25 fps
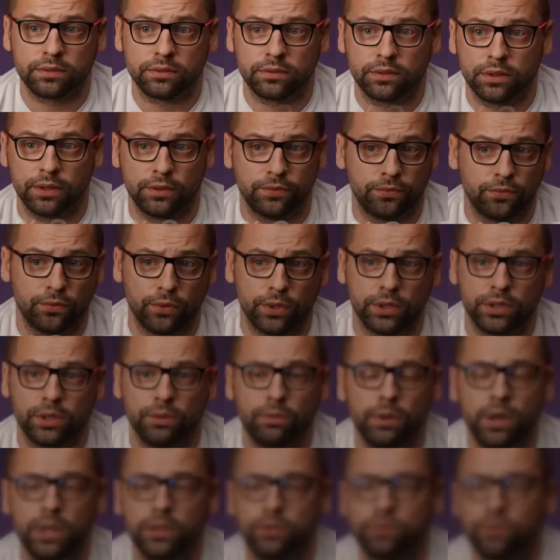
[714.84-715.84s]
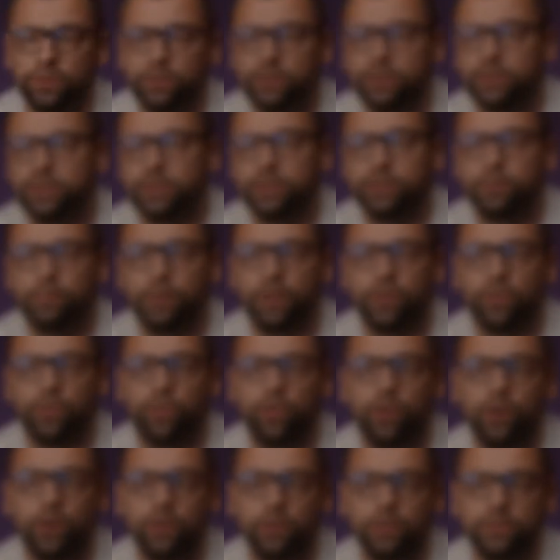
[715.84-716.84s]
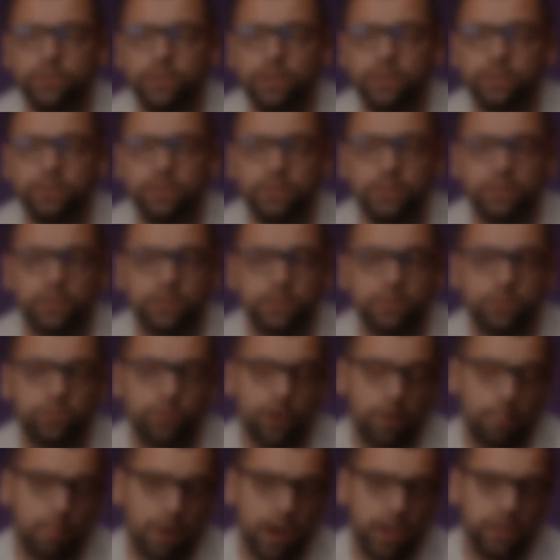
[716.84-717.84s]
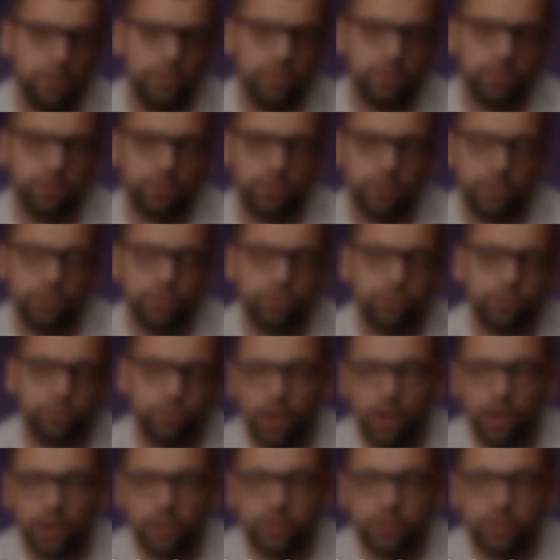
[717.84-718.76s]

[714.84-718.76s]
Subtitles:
If we divide 26 by 3, then the reminder is 2.